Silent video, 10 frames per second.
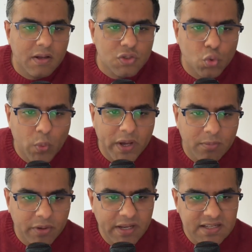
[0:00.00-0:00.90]
So 1
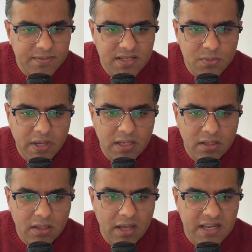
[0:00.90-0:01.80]
upon x plus 1
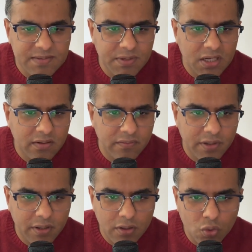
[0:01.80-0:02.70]
has been
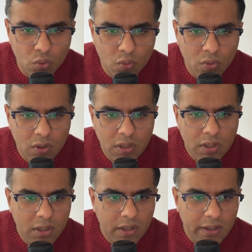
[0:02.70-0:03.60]
converted to
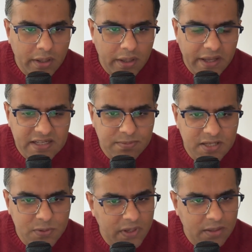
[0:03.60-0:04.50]
x
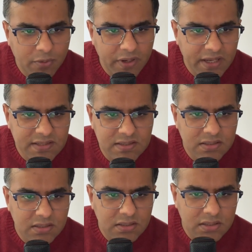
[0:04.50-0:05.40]
plus 1 upon x,
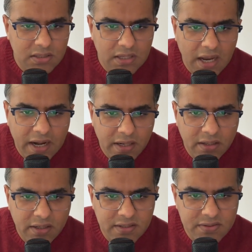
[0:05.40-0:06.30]

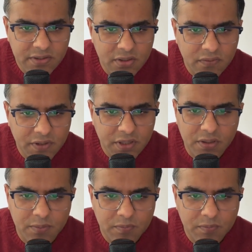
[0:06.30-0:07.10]
and it is written over here.